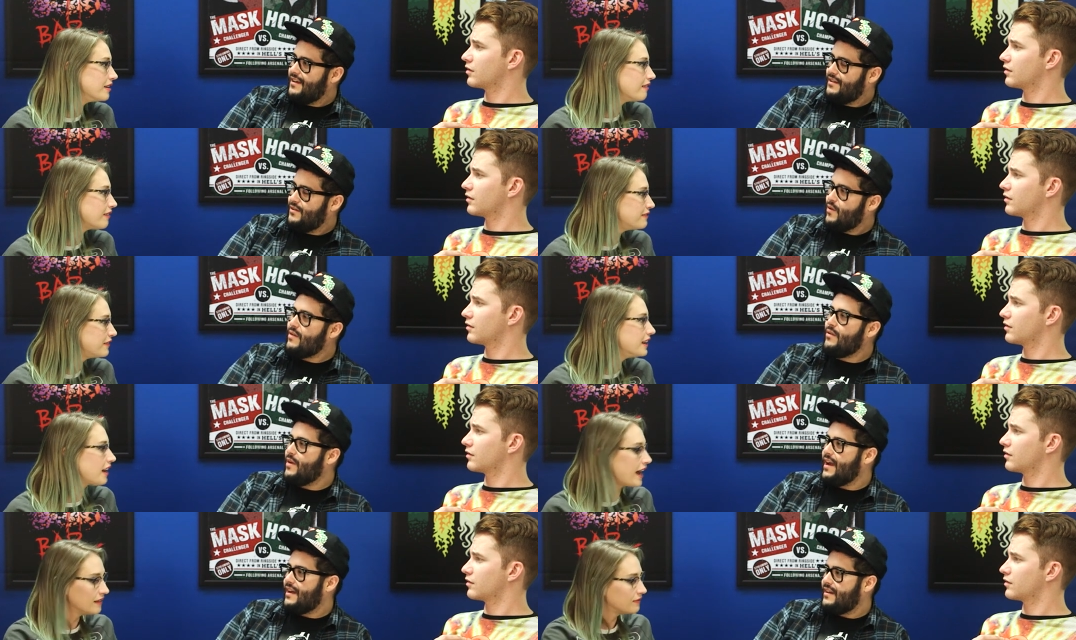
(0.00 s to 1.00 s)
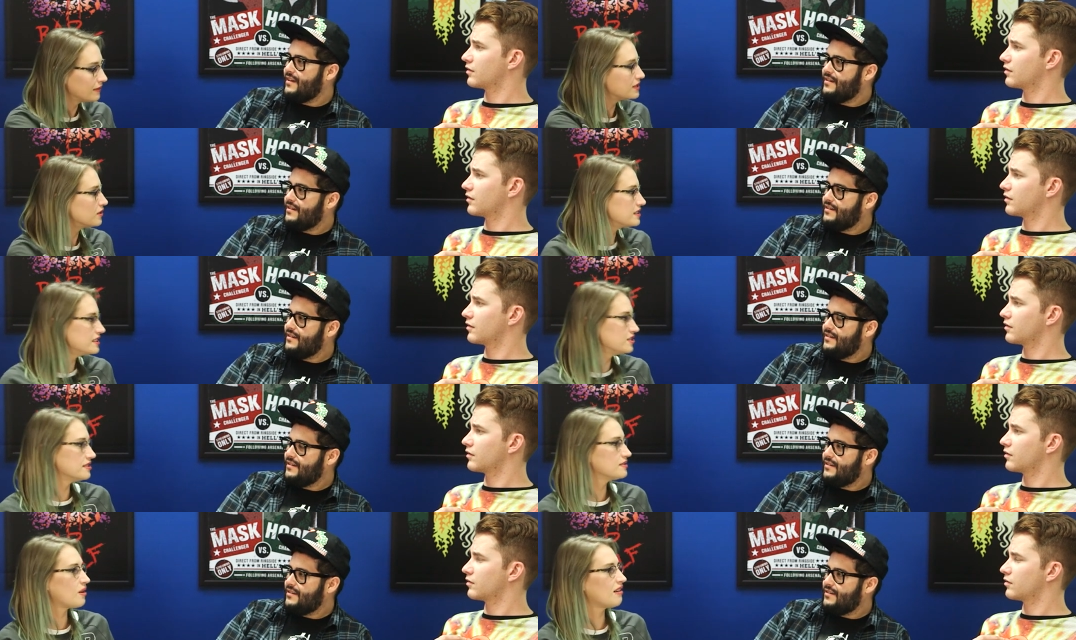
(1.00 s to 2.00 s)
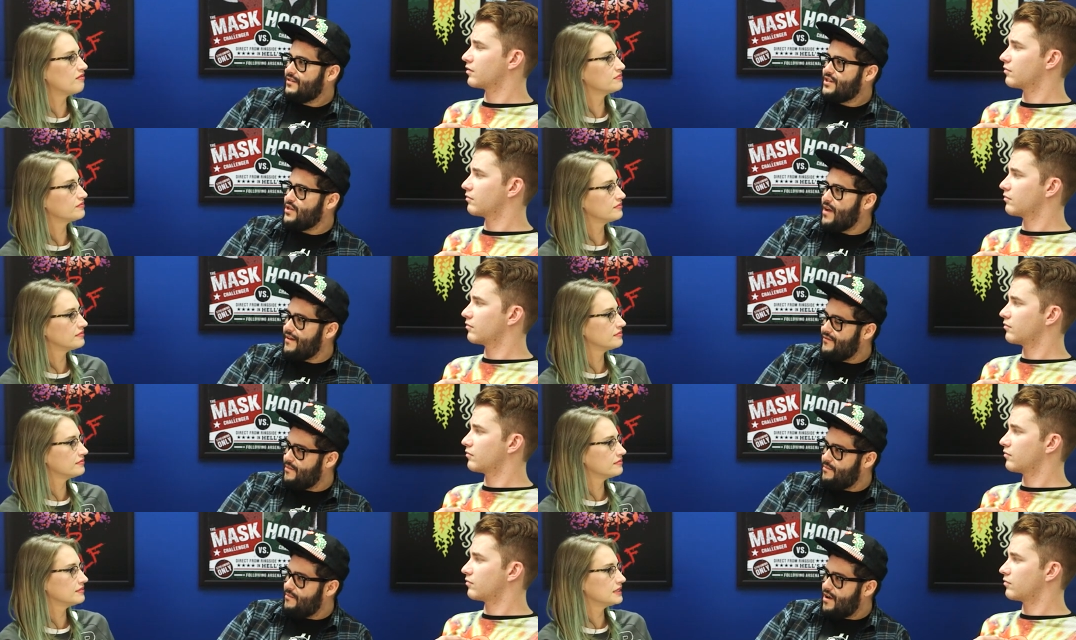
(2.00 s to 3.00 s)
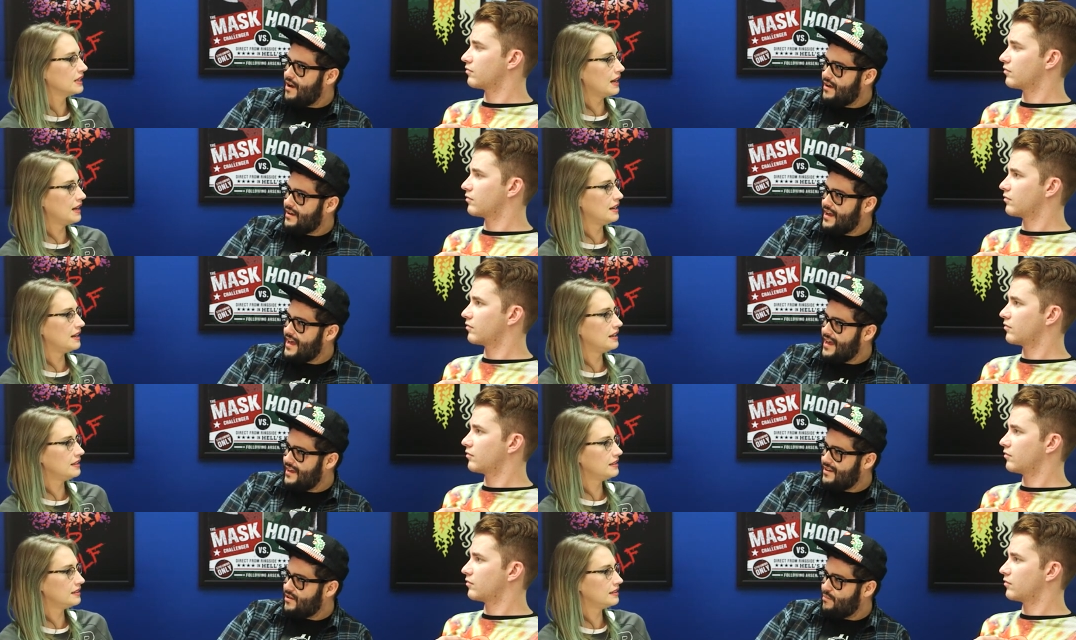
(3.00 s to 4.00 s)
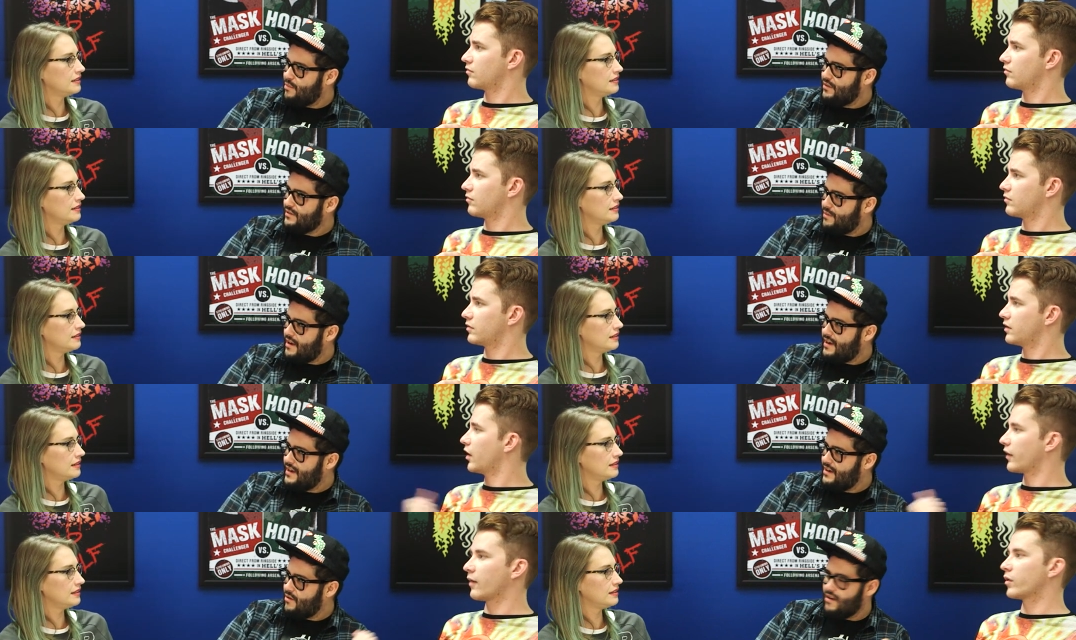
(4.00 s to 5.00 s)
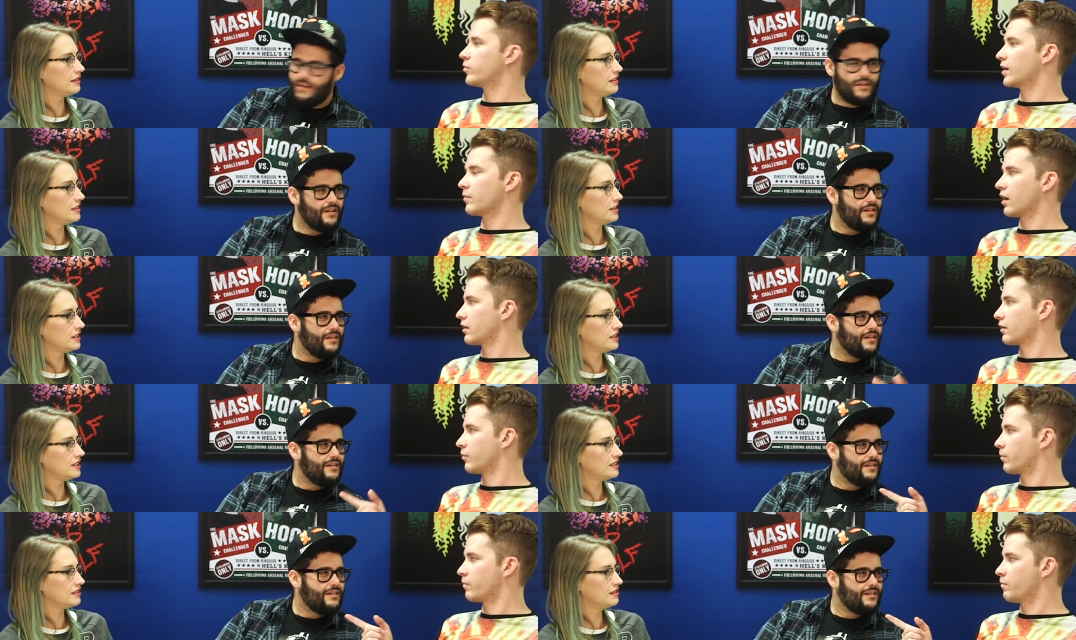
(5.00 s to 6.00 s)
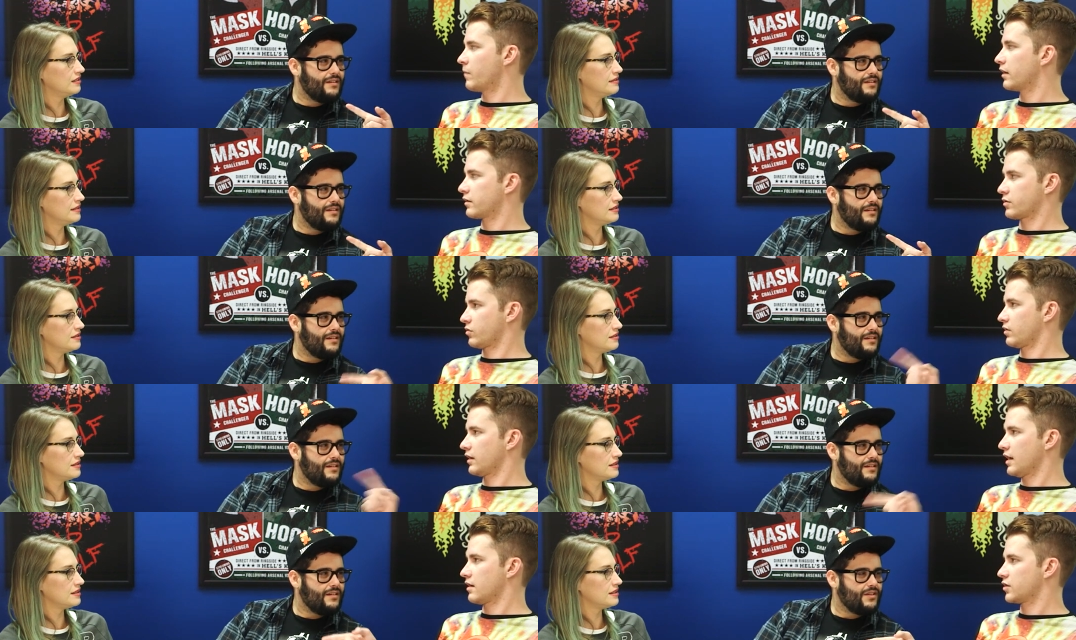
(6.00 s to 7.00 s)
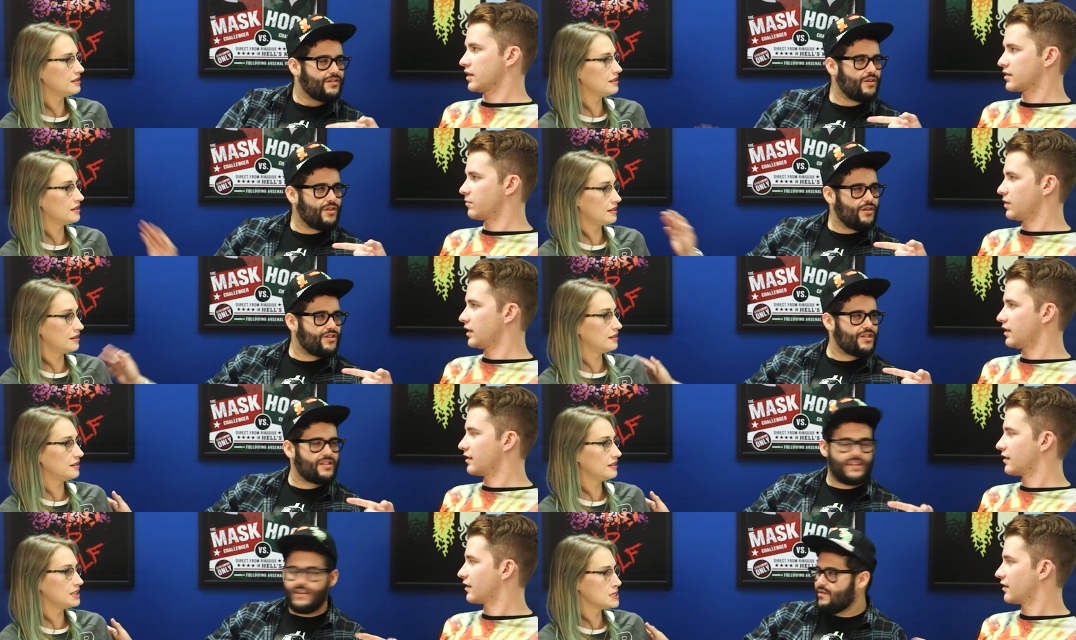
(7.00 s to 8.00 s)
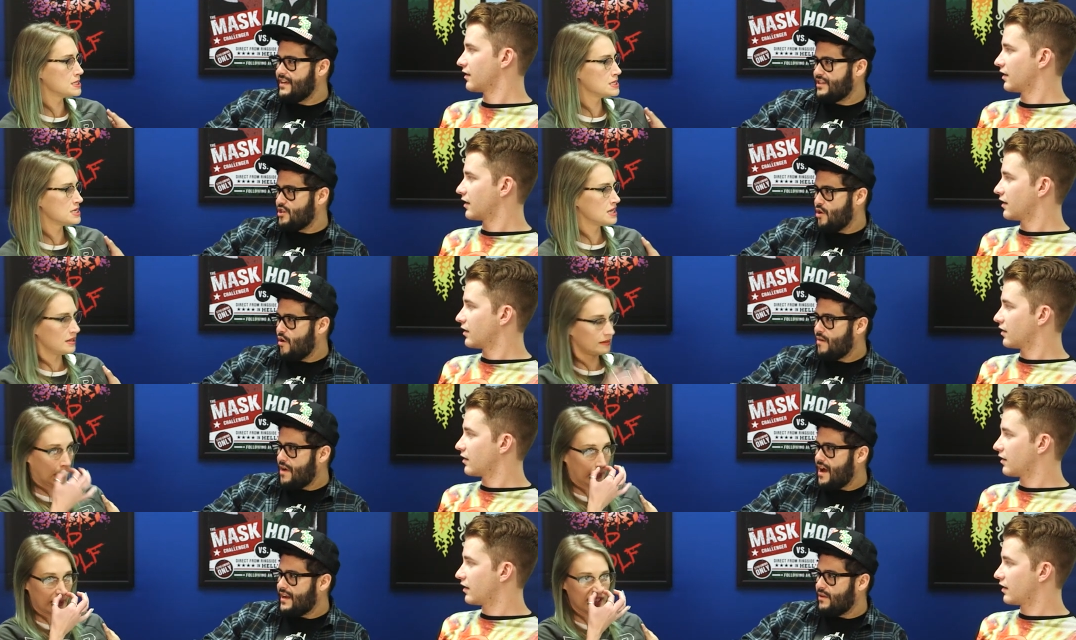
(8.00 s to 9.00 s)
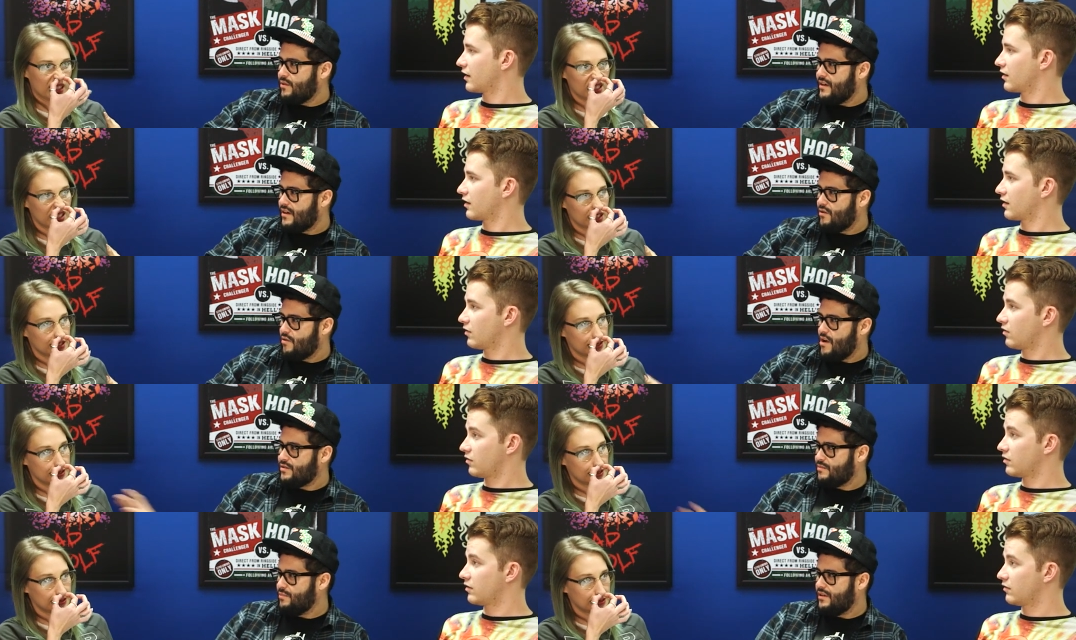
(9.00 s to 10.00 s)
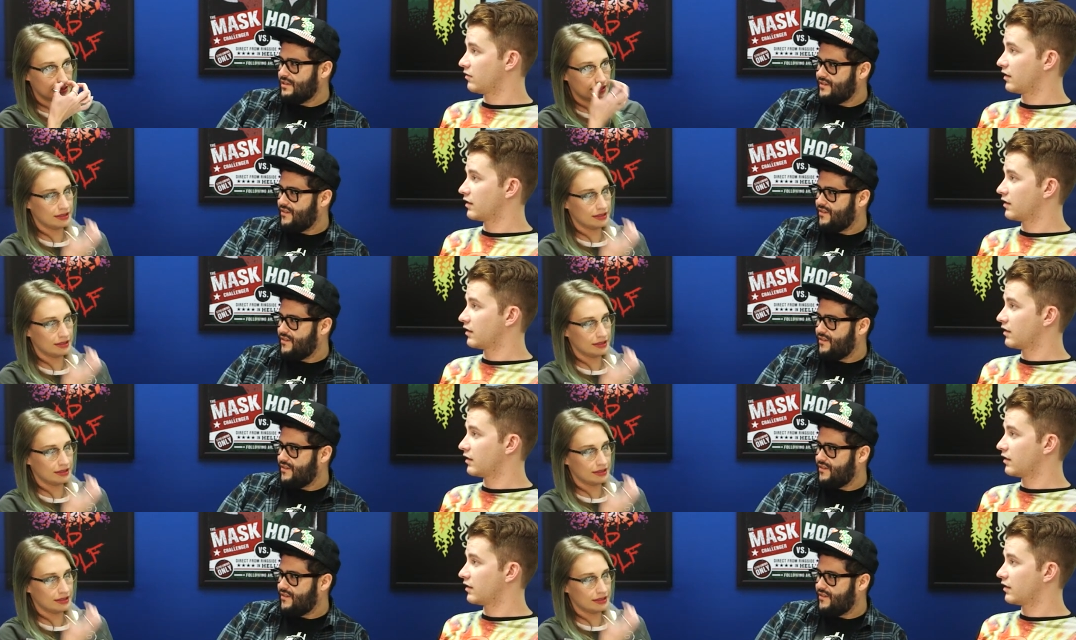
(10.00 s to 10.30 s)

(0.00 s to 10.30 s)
Speaker 1: enough. I feel like I influenced your decision as well. Do you have a mod head on a bull's
Speaker 2: body? No, that wouldn't be a minotaur. Yeah,
Speaker 1: she has so to you're be... just literally, it's your body with a gross bull's